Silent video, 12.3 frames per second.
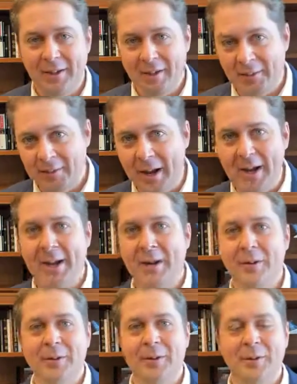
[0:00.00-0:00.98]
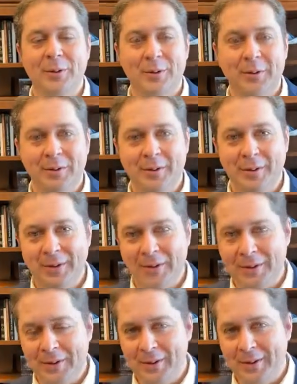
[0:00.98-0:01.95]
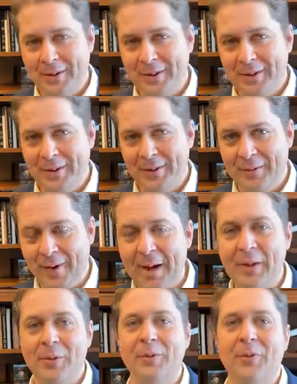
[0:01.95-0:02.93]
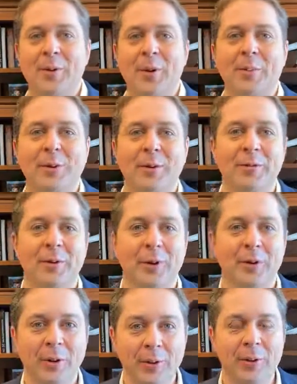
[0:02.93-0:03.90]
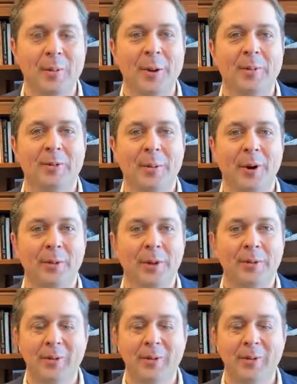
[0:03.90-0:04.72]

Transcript: find out the, the, find out the phone number for your local member of parliament.